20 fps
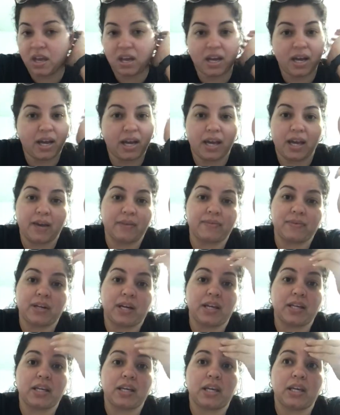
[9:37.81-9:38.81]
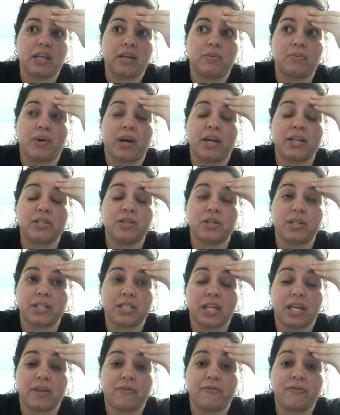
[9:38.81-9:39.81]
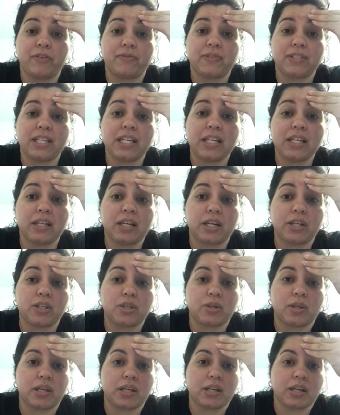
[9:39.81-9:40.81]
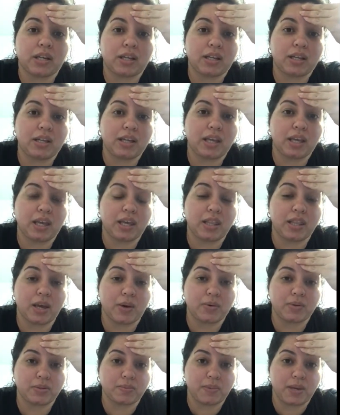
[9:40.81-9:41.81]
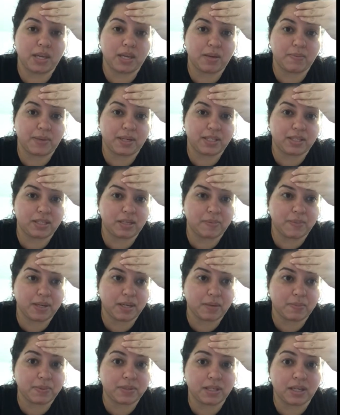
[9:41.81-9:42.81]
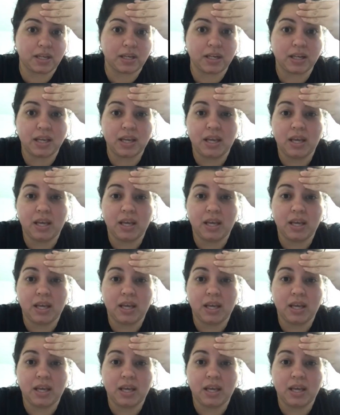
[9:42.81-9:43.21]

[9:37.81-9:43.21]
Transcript: I have not yet. I started taking 1500 and that was making my stomach upset.